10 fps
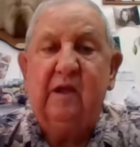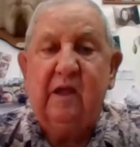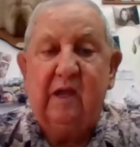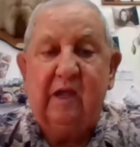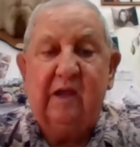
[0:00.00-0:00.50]

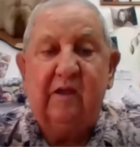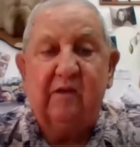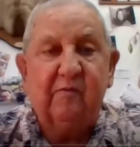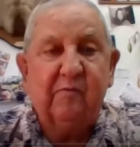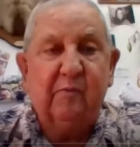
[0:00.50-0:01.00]

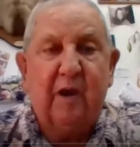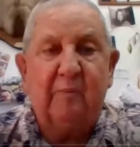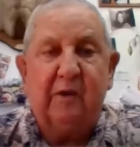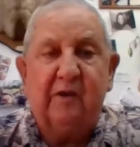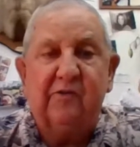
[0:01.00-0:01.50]
and
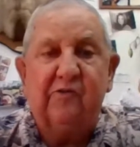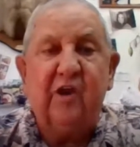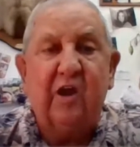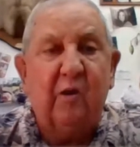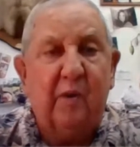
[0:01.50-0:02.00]
pop it just
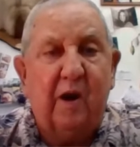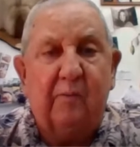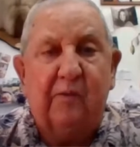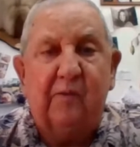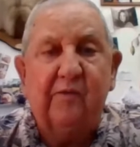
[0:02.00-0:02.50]
like a
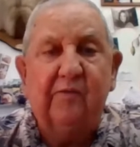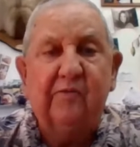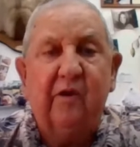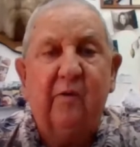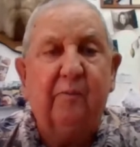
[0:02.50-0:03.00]
popper.
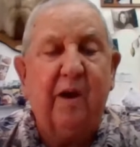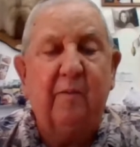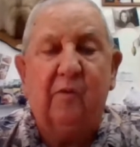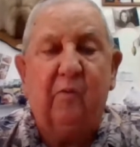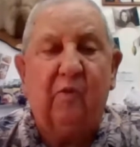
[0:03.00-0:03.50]
A
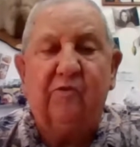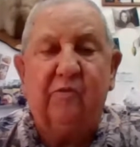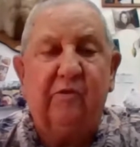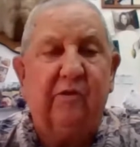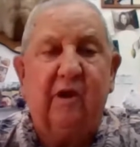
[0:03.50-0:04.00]
popper works
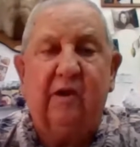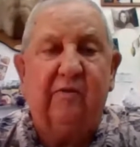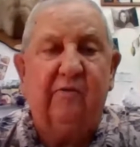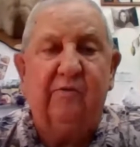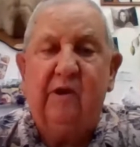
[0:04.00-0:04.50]
so good, like
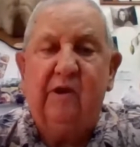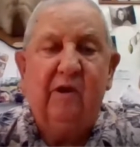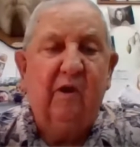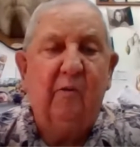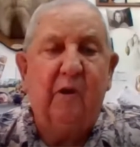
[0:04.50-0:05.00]

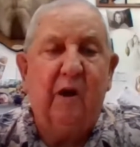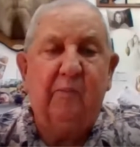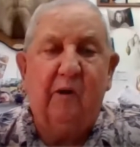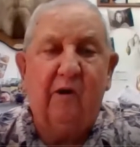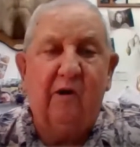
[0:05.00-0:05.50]
a
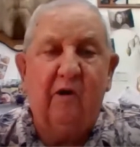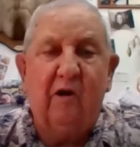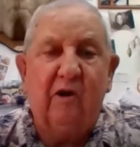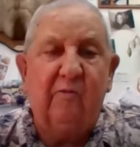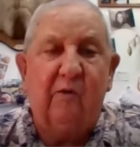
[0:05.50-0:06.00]
popper
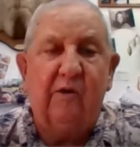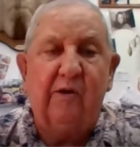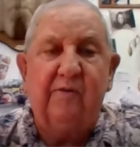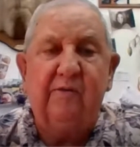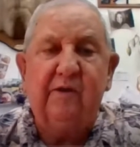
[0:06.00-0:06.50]
early in the
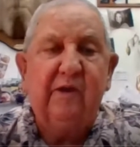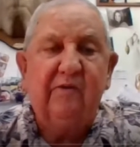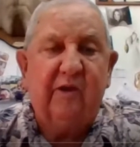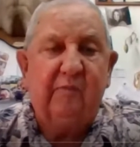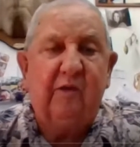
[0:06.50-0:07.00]
morning.
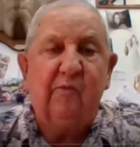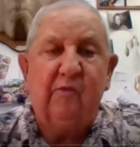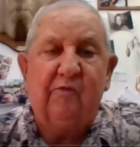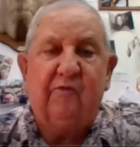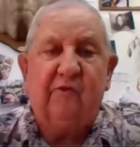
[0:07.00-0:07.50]
Same thing
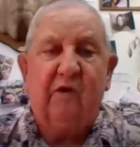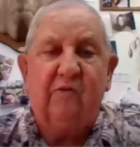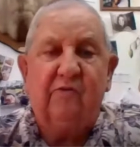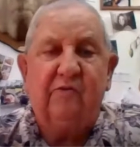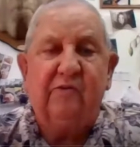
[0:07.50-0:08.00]
with the
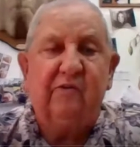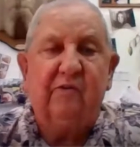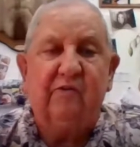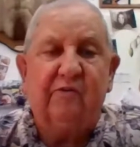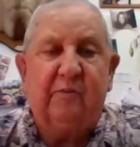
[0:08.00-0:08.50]
frogs. You
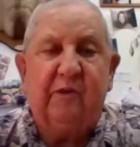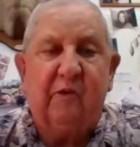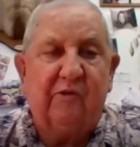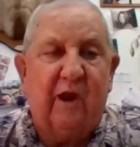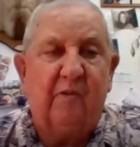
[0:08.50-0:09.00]
know, something
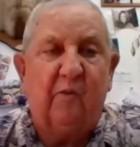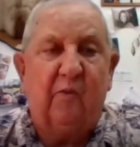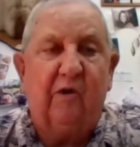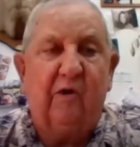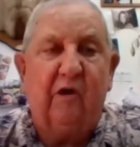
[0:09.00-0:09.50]
on top of the
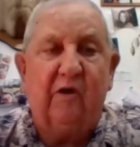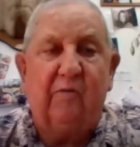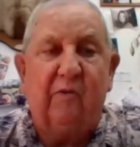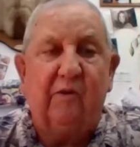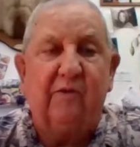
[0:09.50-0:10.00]
water early in
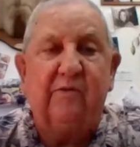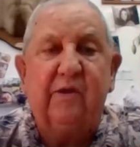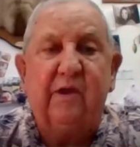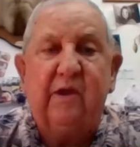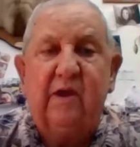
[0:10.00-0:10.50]
the morning
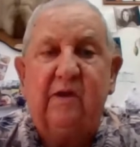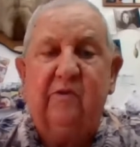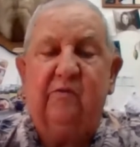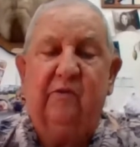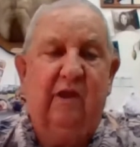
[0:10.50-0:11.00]
is
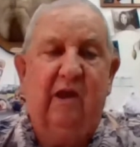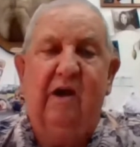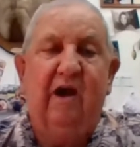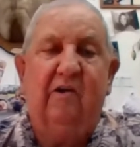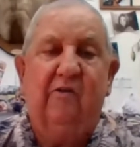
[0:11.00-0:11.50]
going to,
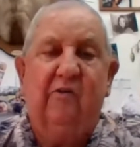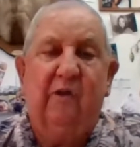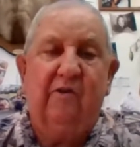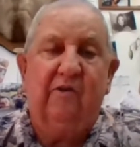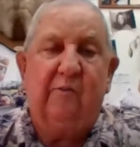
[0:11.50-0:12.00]
hotter the
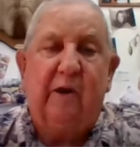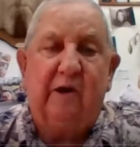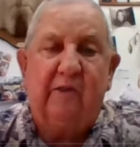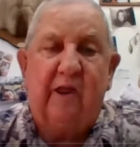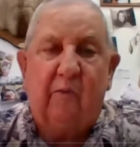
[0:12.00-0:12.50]
weather, the
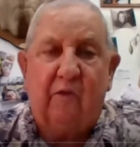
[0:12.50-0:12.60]
better that